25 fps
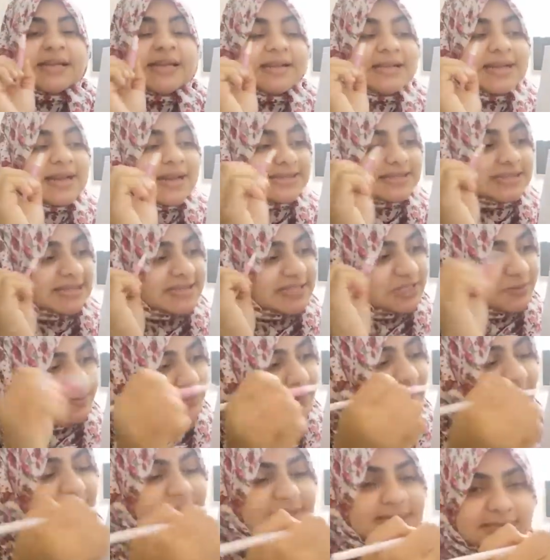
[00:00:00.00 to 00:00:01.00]
a letter
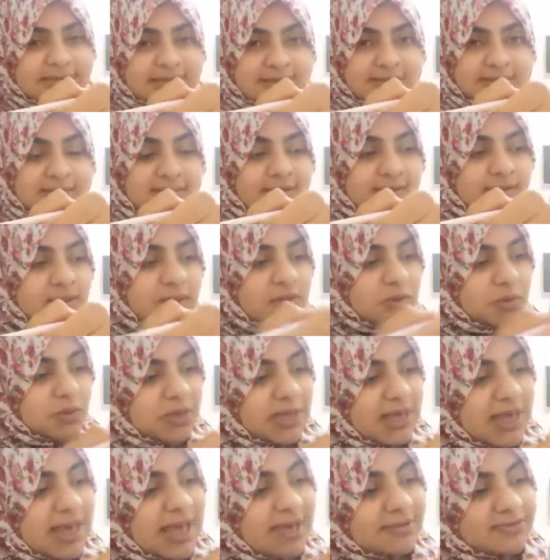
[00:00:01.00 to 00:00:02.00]
spacing,
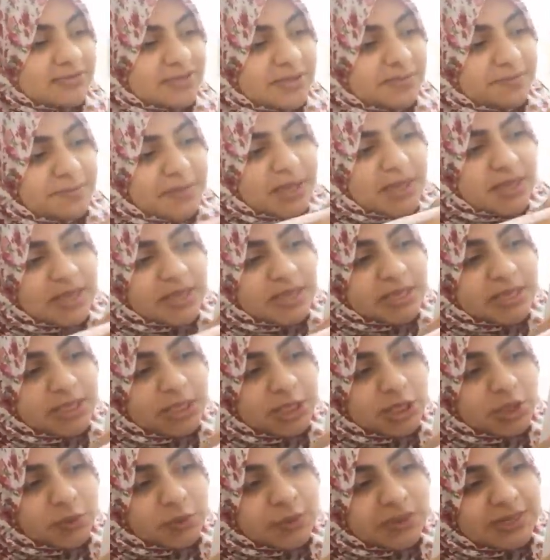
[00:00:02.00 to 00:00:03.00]
okay, after P
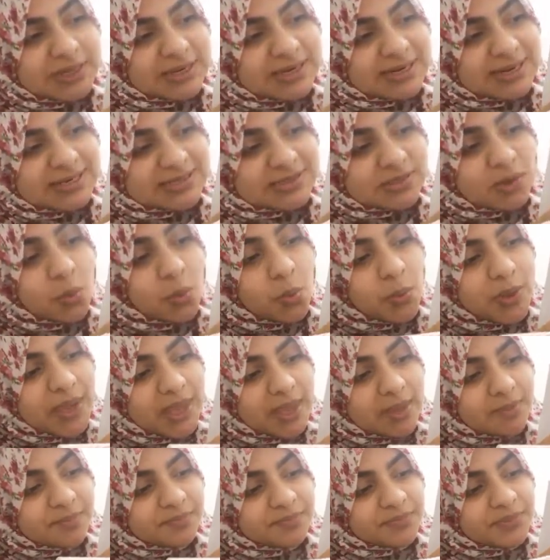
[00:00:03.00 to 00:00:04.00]
you need a letter
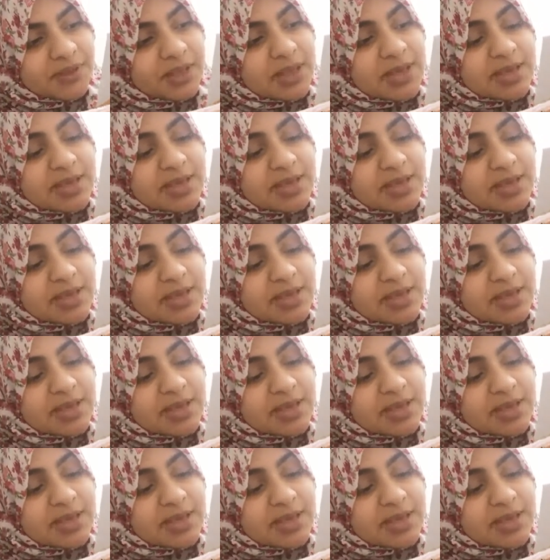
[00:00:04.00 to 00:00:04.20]
V.